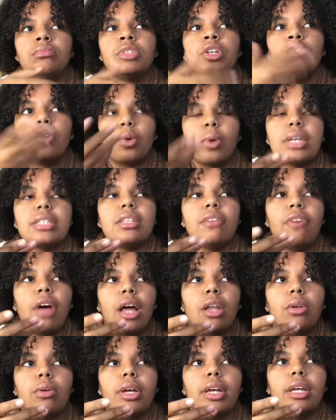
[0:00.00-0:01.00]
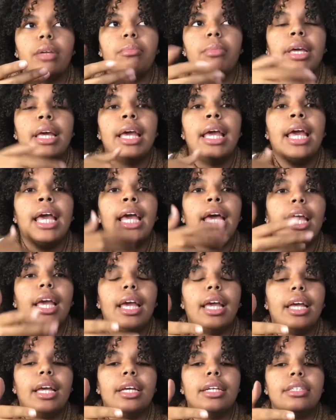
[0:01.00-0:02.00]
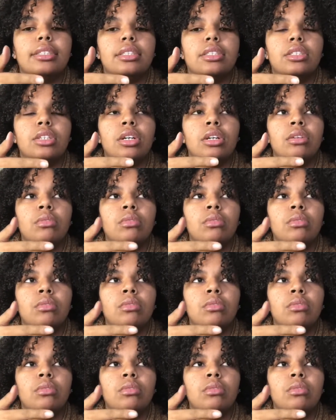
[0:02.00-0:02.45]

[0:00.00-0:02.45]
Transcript: request to follow him and